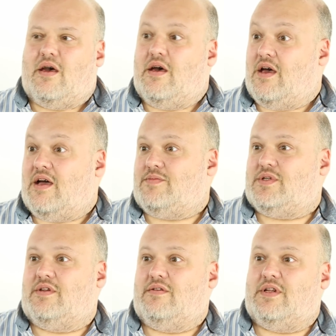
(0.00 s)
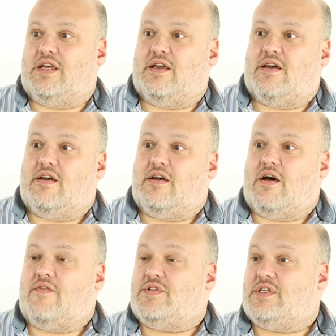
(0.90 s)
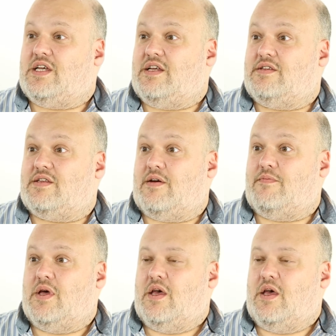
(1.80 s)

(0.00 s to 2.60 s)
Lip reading: Absolutely. I've seen some